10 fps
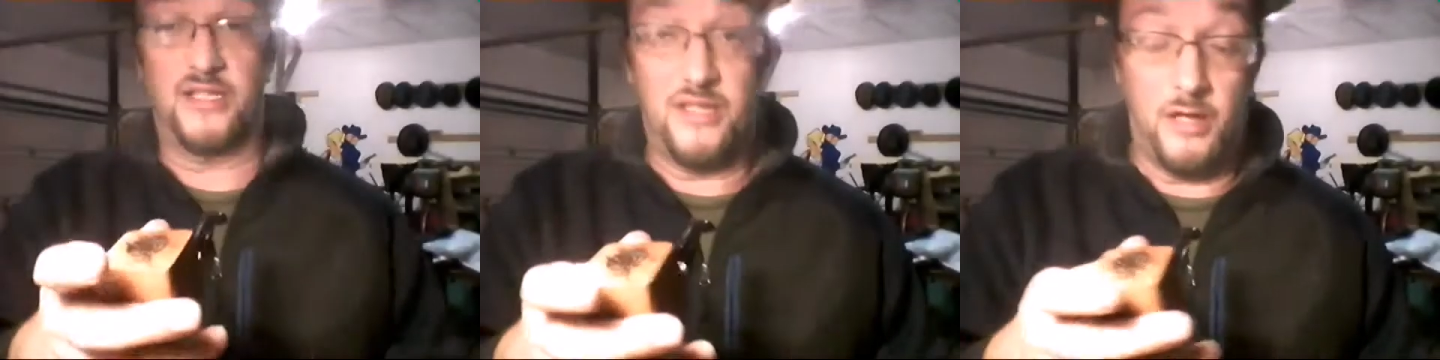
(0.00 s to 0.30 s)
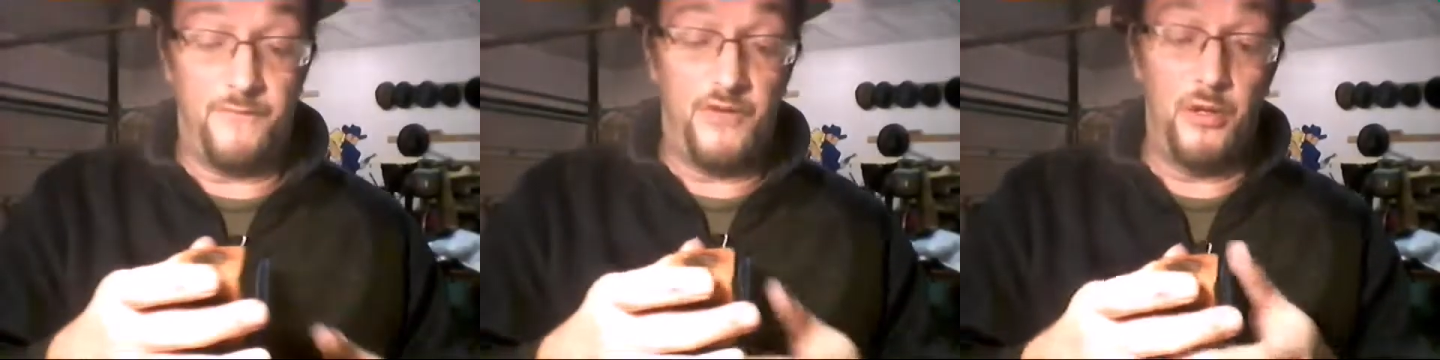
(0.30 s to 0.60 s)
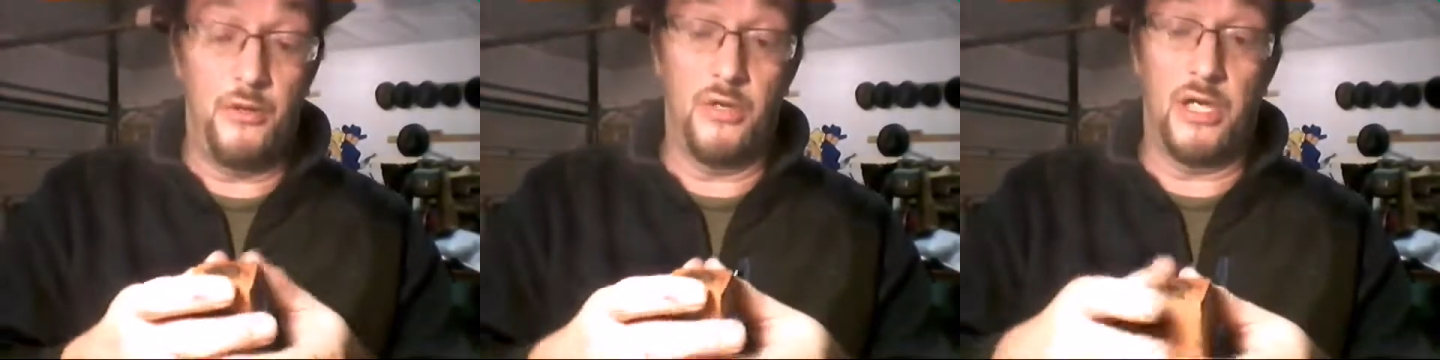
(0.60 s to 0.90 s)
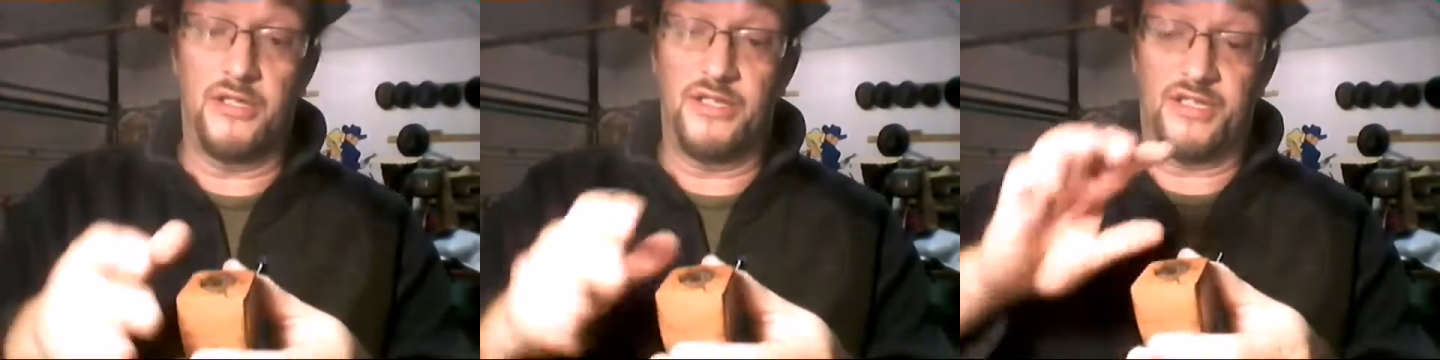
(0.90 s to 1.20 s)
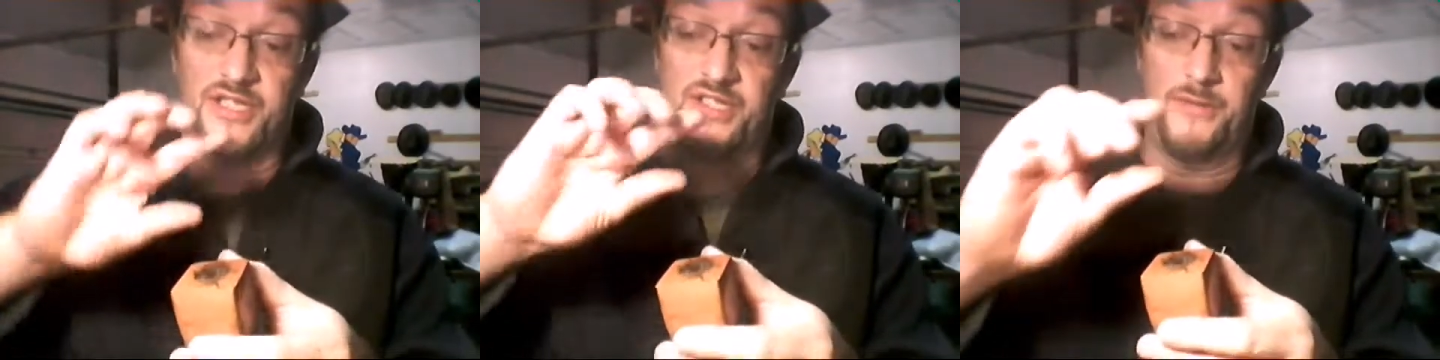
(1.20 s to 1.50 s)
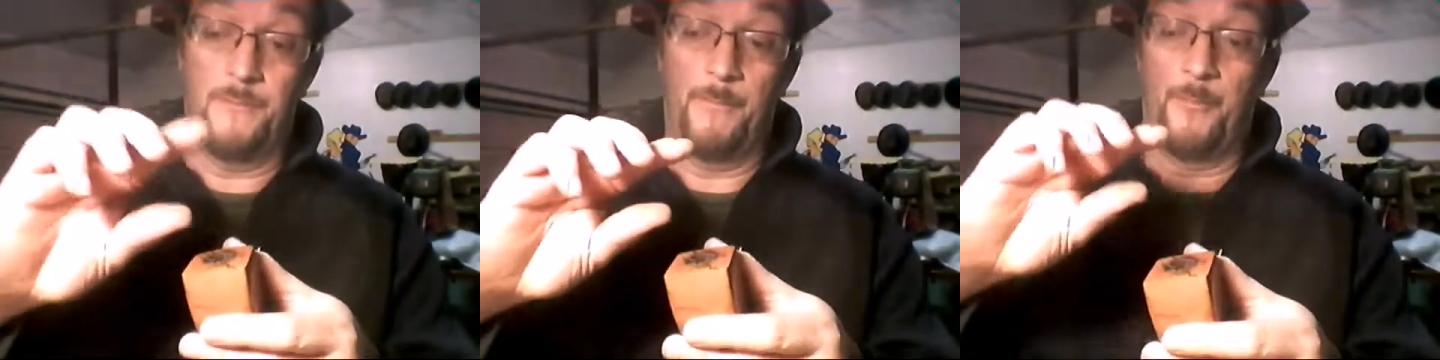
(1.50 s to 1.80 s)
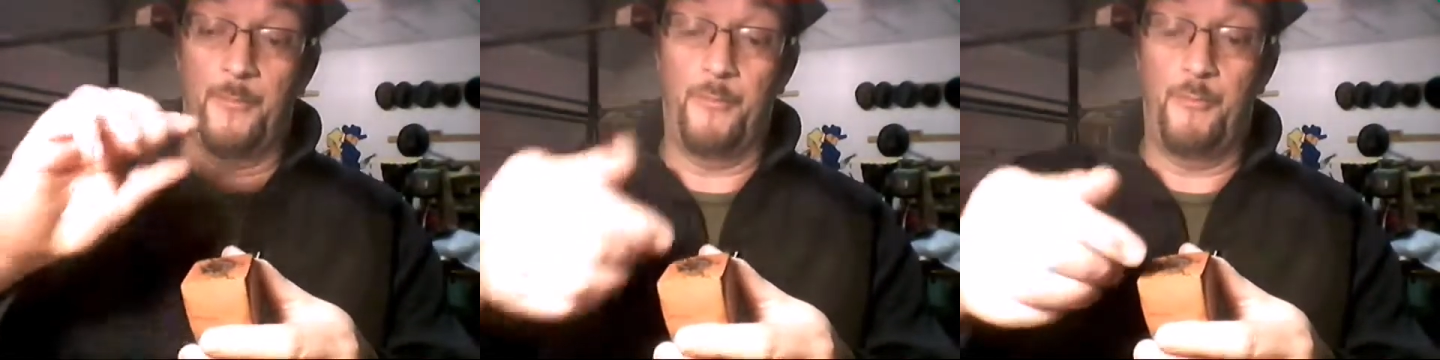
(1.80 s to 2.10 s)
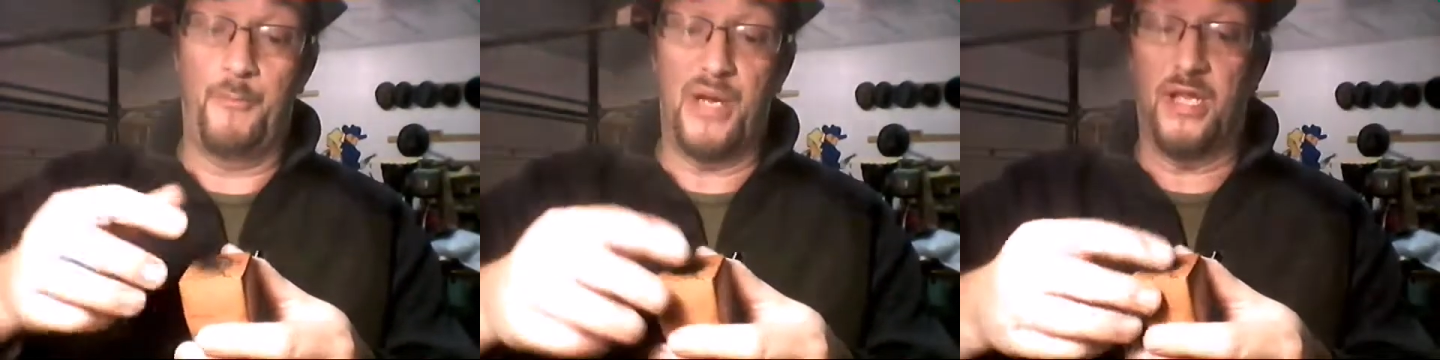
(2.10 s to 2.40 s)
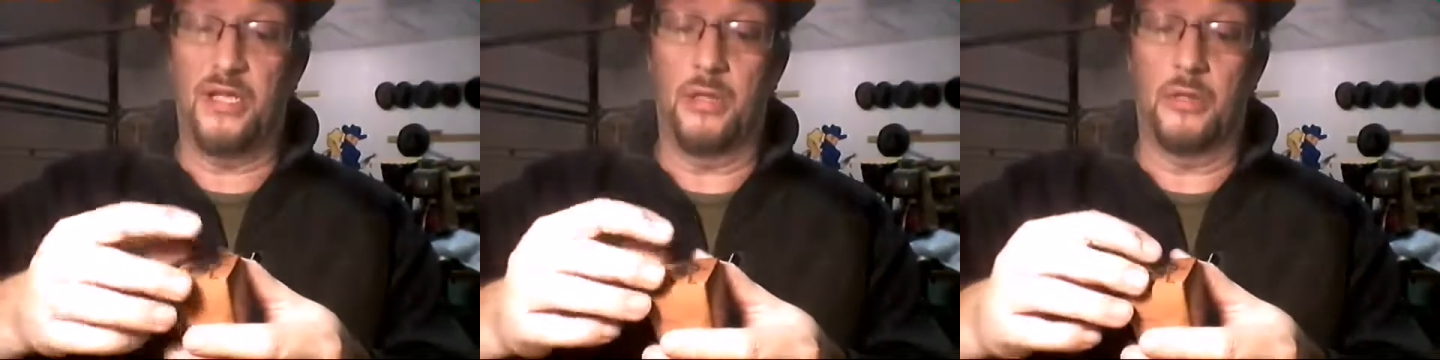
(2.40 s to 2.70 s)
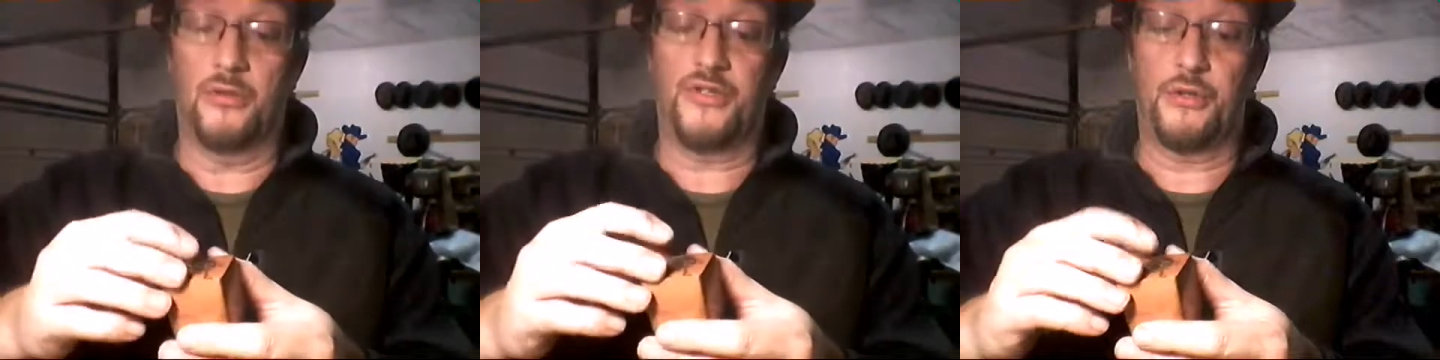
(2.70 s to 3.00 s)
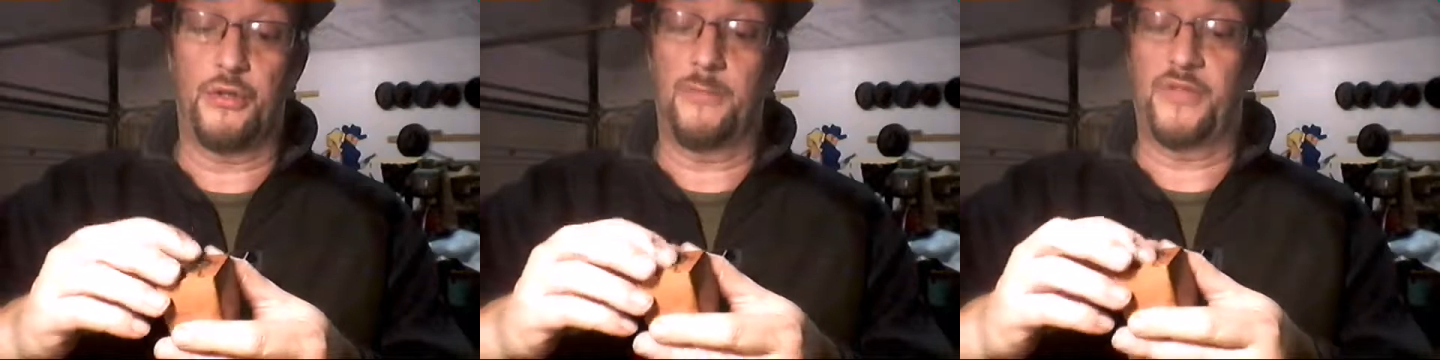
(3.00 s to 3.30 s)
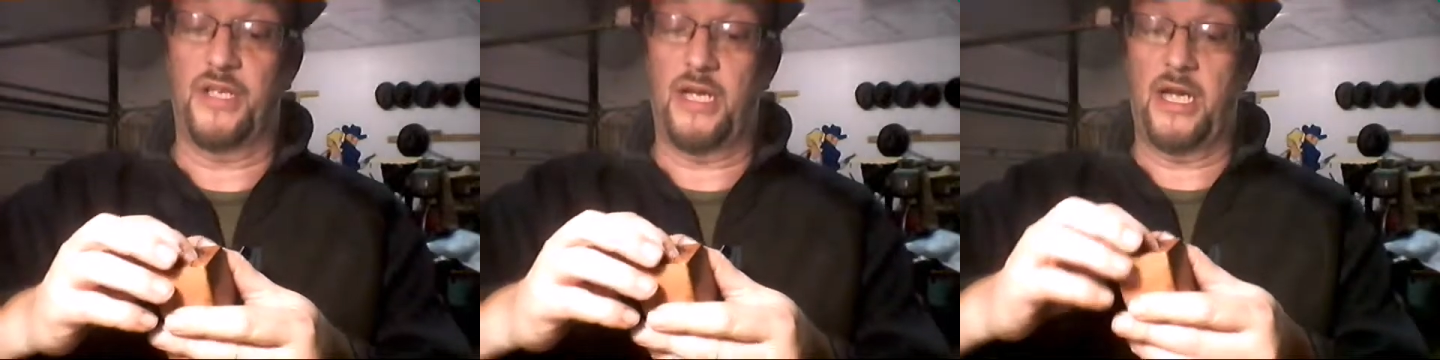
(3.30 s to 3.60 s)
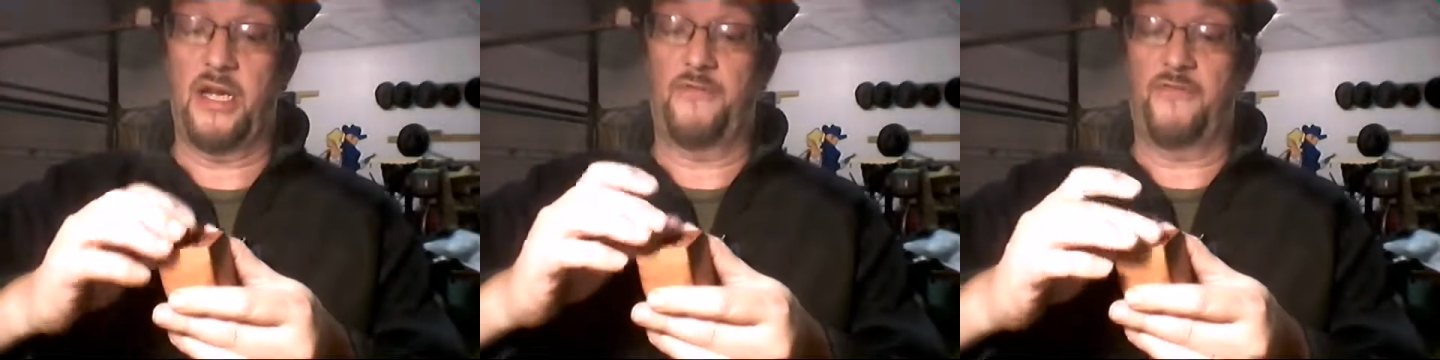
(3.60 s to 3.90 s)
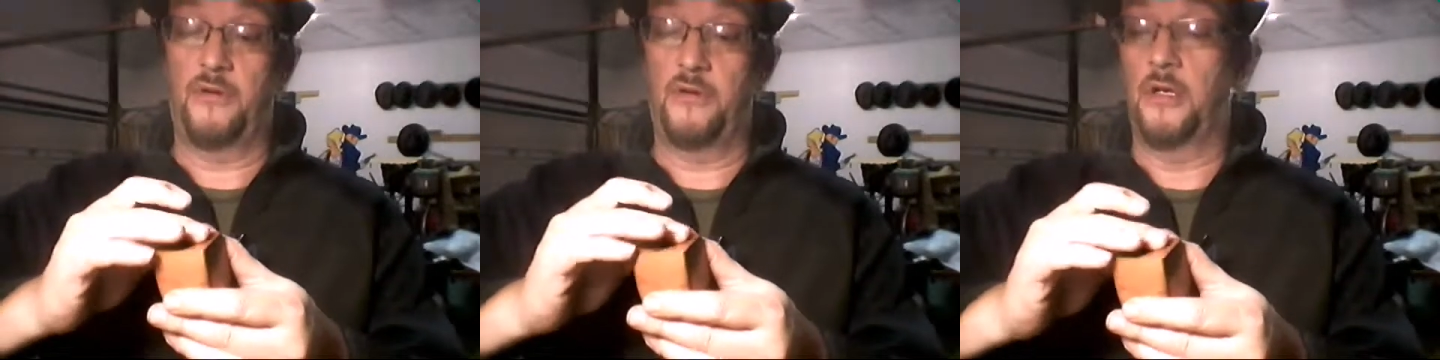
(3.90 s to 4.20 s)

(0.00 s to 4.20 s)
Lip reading: this stuff too, and I'll just bend the little strips in half